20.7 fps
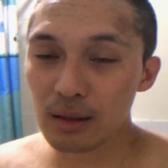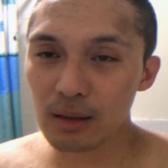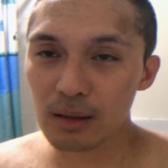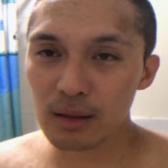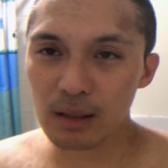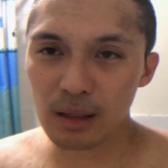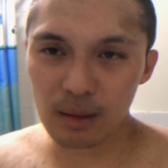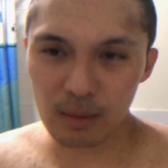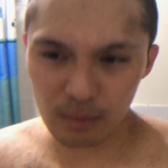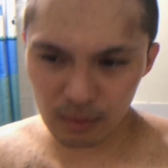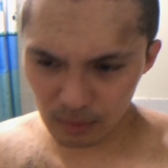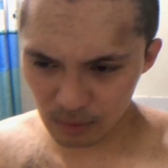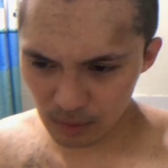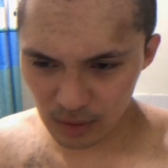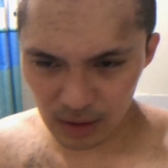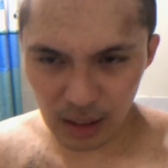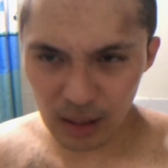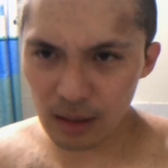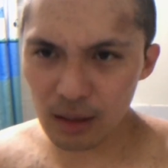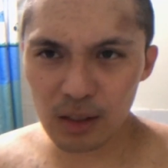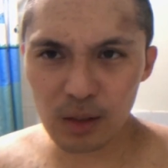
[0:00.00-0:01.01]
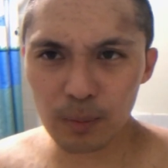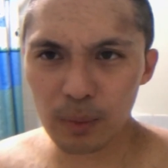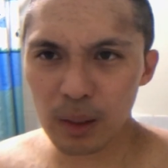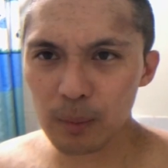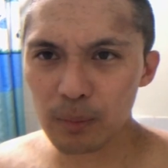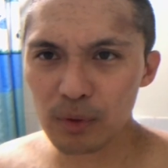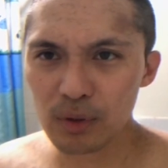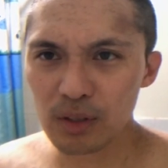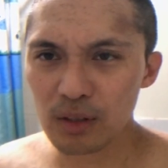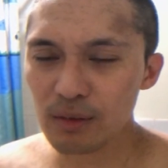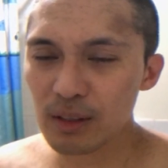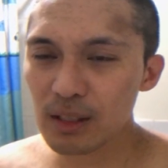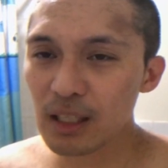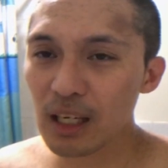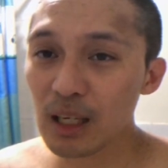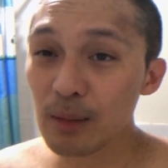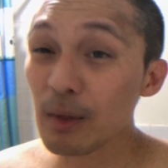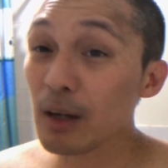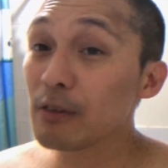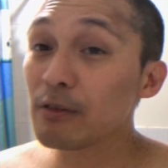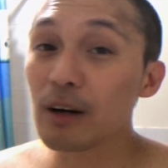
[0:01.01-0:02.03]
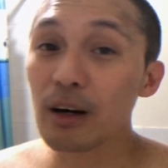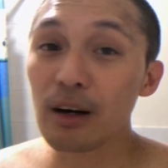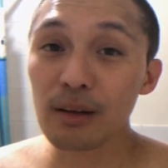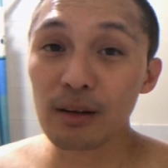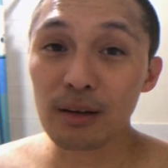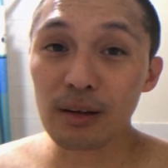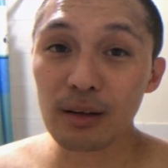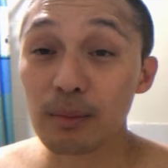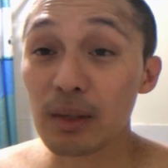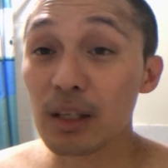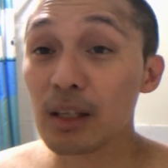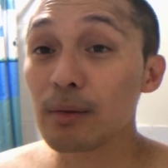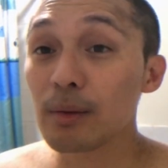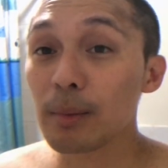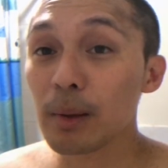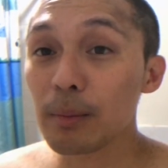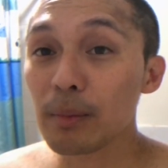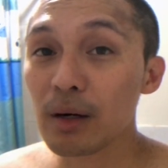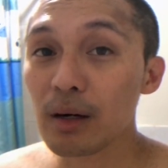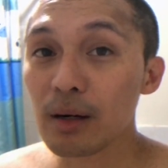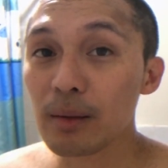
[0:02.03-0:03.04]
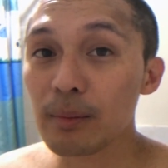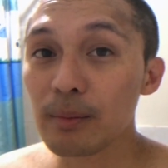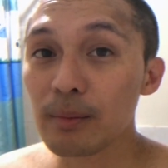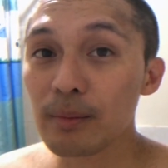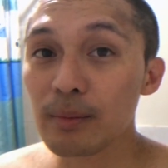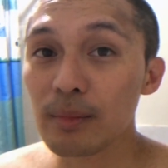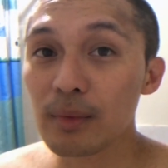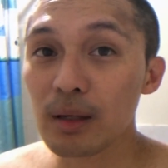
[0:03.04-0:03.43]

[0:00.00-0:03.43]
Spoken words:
that sent us papers every day, and my father, even my mom,